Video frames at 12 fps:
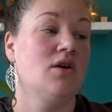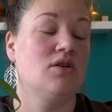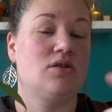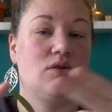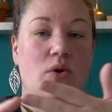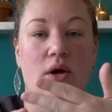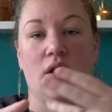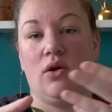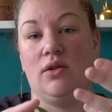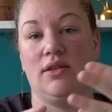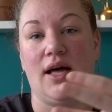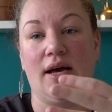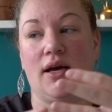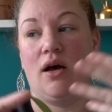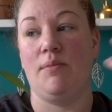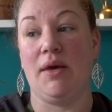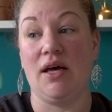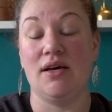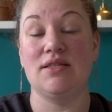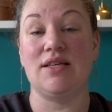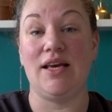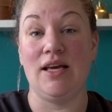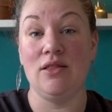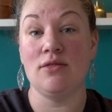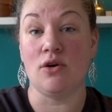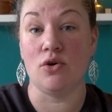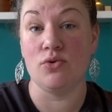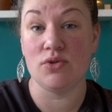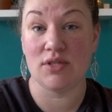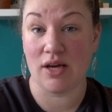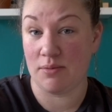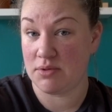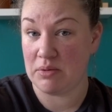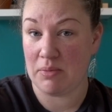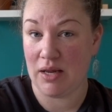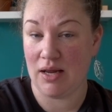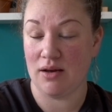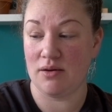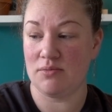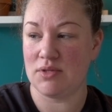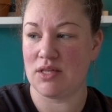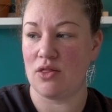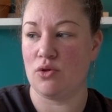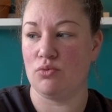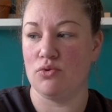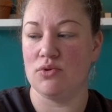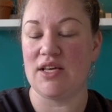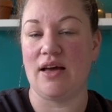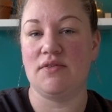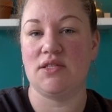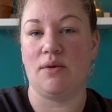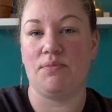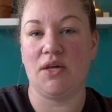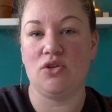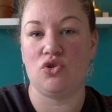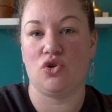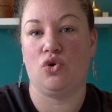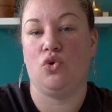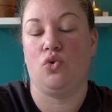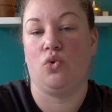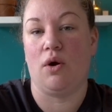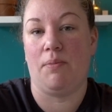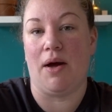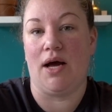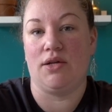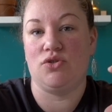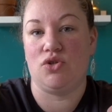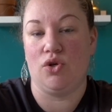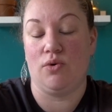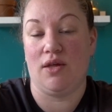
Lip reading: soil, leca, because in those types of mediums, the roots have something to grip onto.